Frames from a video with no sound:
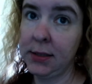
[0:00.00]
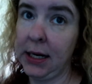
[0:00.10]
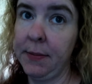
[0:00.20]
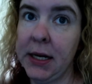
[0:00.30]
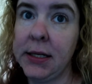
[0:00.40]

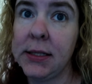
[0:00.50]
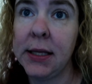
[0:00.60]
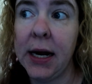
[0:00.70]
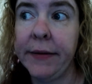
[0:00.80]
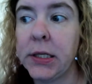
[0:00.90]
10 minutes
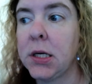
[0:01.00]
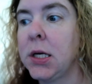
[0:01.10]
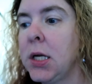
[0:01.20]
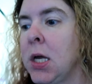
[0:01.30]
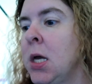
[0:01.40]
that I have to get
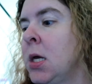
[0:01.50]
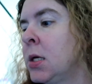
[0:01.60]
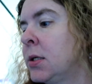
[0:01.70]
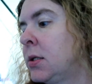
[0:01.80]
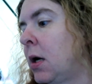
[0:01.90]
on.
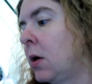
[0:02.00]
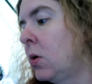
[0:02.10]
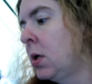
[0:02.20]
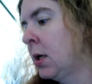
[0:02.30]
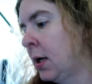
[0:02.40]

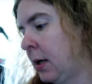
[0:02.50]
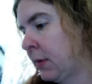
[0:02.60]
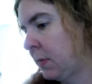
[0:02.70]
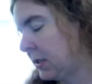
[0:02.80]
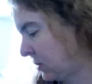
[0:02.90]
So I'm going to be